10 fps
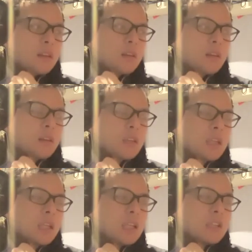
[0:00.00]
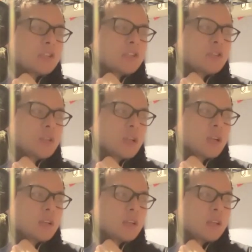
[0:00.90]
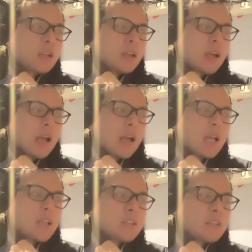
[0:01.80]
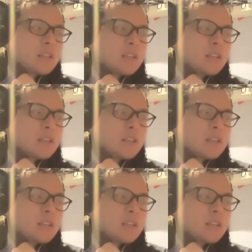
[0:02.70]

are the key lessons you learned? And